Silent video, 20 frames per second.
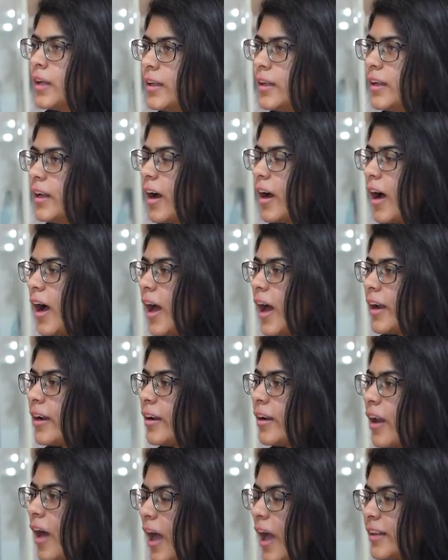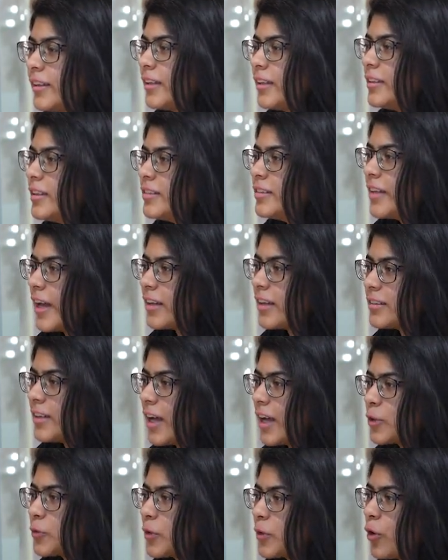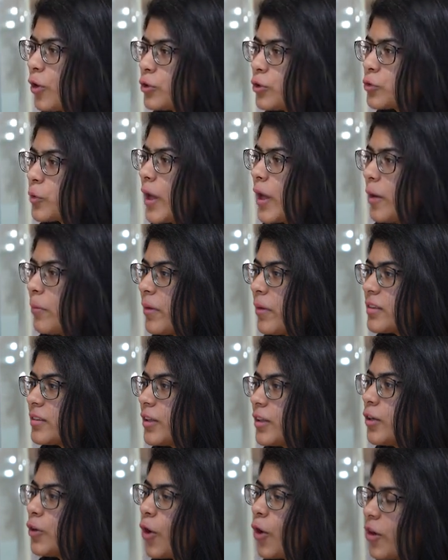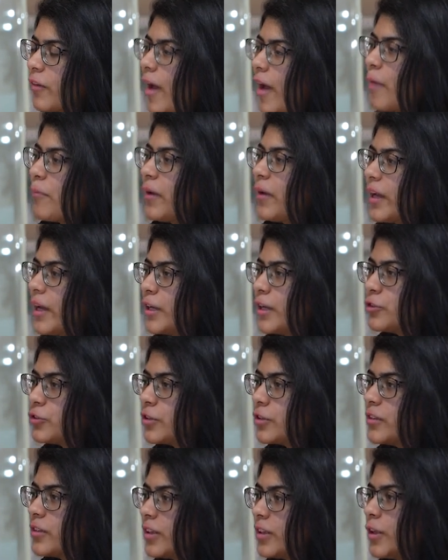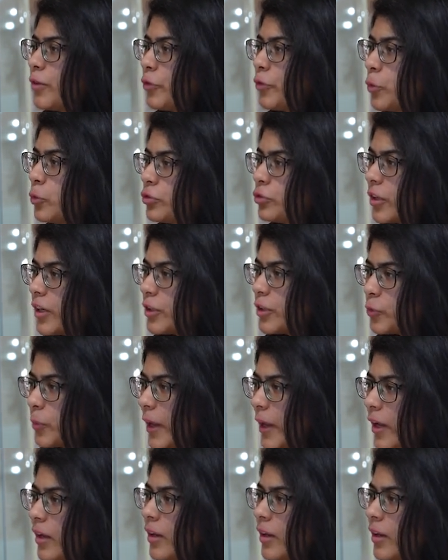Yeah, and I think these tech stacks will also help us in a lot of applications in the future as well.